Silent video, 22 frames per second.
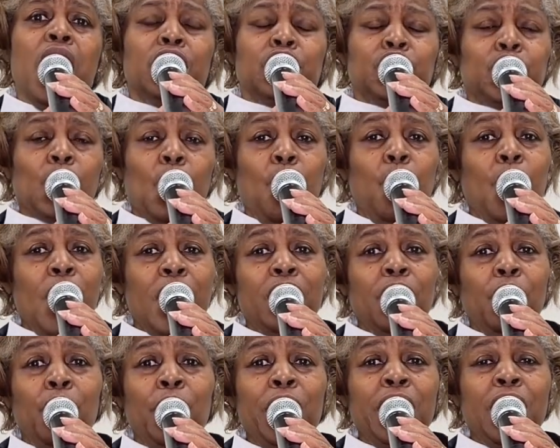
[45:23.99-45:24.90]
So what
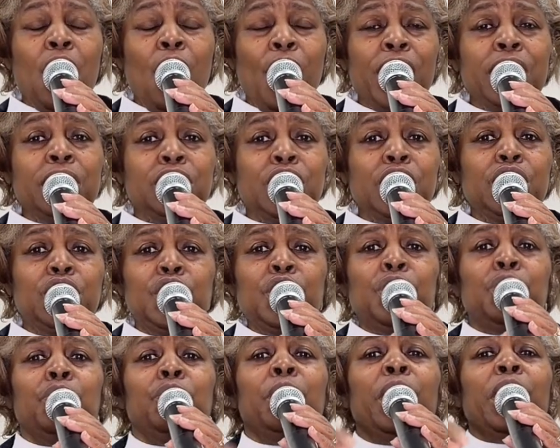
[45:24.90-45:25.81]
are we going to
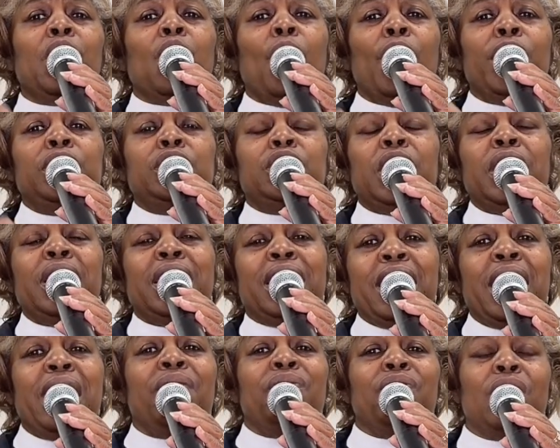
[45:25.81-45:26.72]
do? We're going to
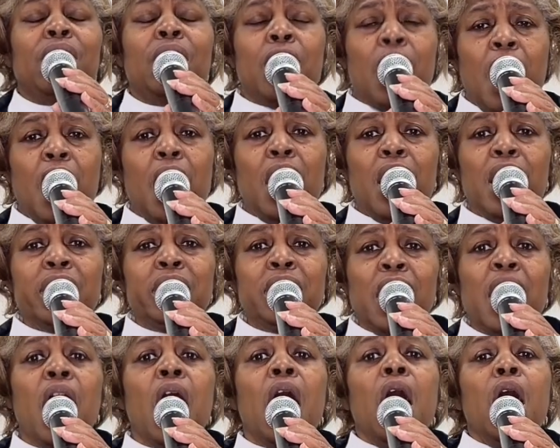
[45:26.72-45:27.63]
give God
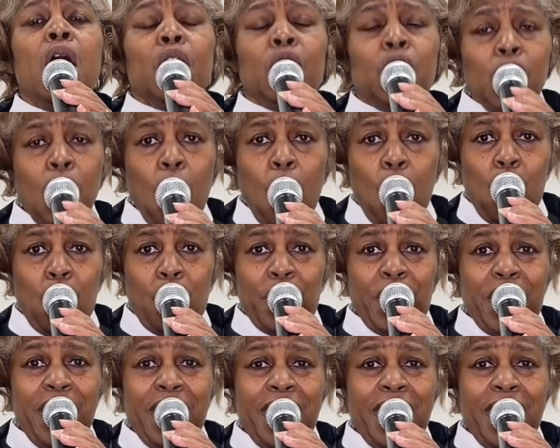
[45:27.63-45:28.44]
glory.